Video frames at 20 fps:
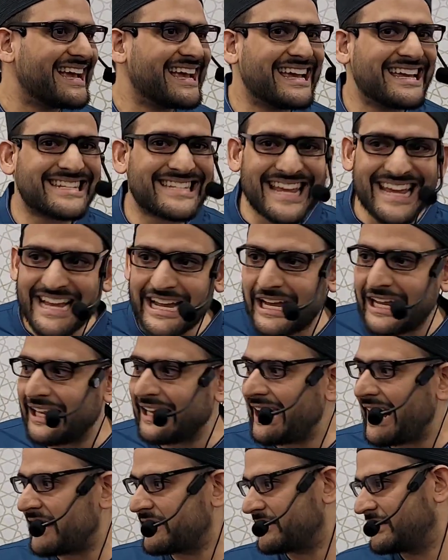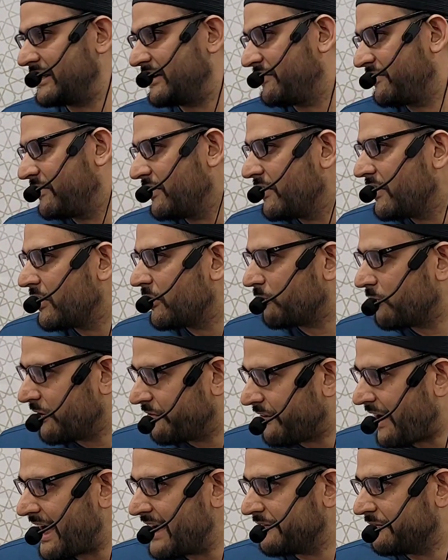is a collective
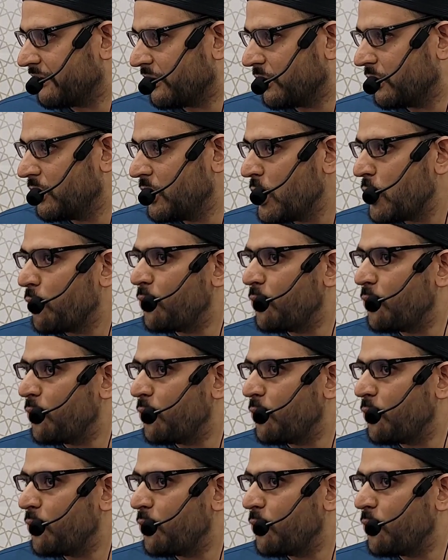revival.